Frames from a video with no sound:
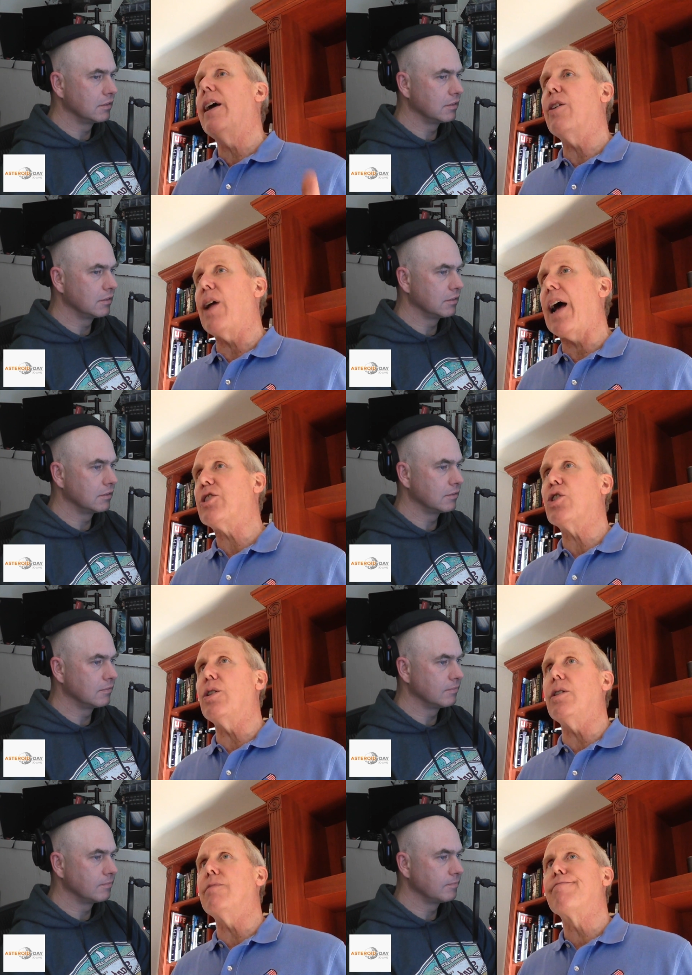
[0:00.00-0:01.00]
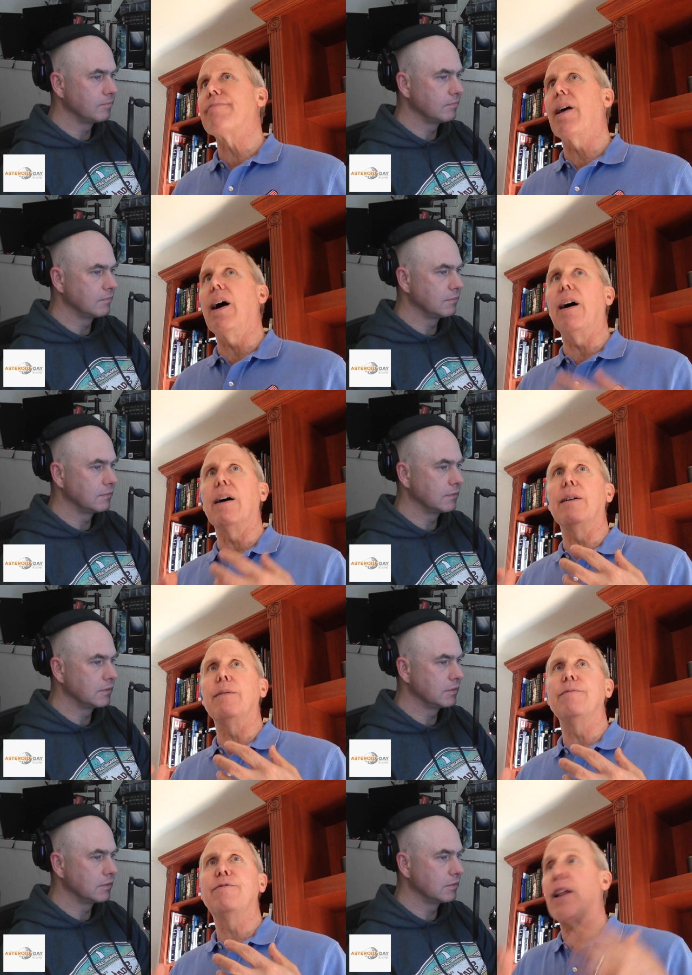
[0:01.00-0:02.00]
Speaker 1: international uh,
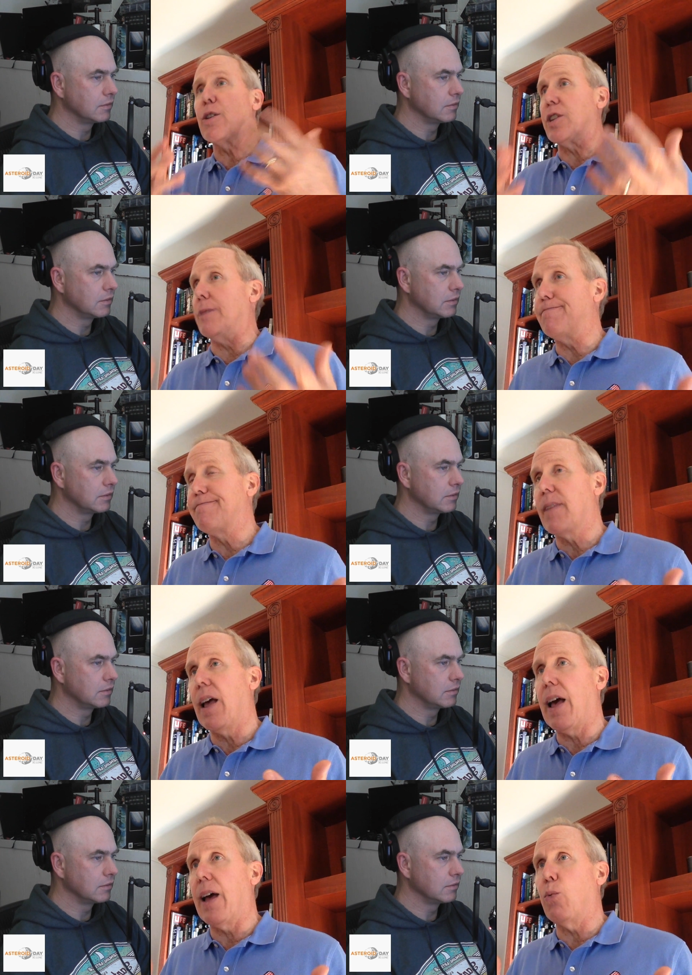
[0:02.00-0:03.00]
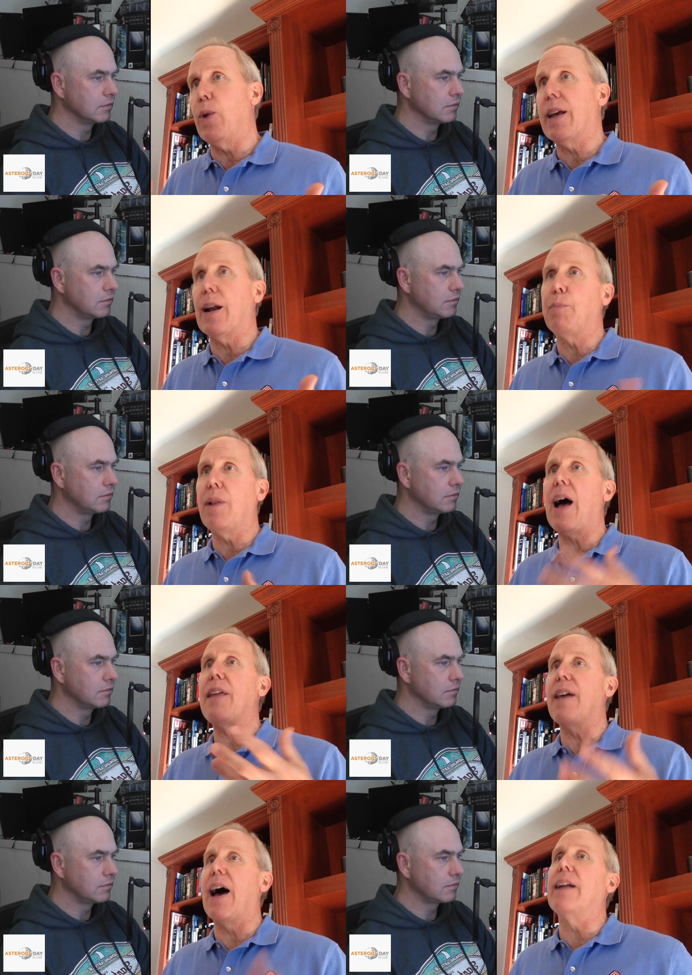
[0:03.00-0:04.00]
fellowship, and we can
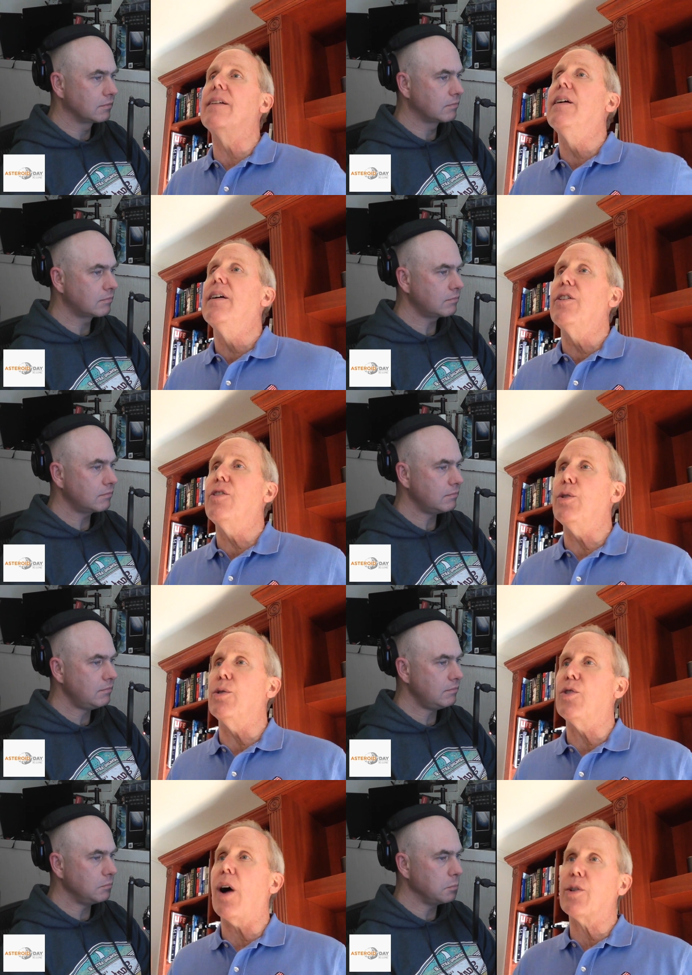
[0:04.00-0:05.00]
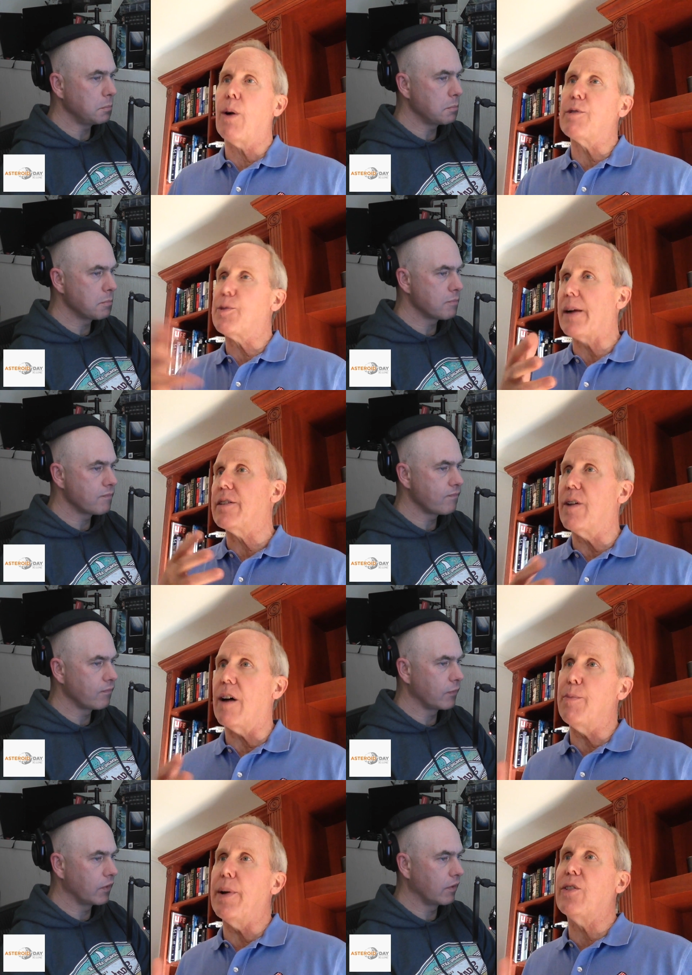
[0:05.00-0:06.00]
apply that to talk to our respective
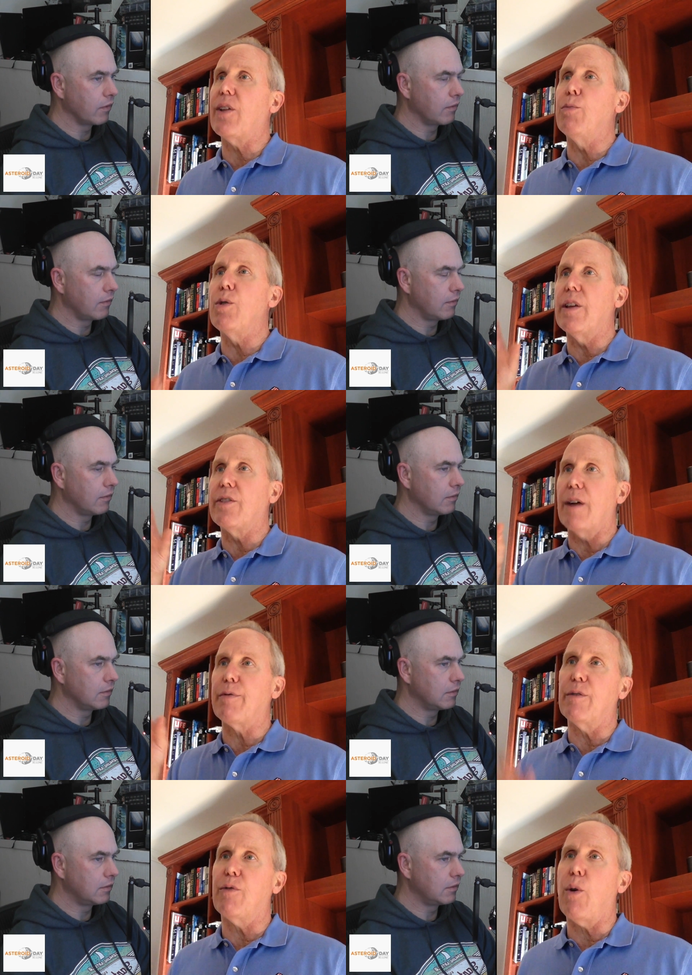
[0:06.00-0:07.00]
governments and move this effort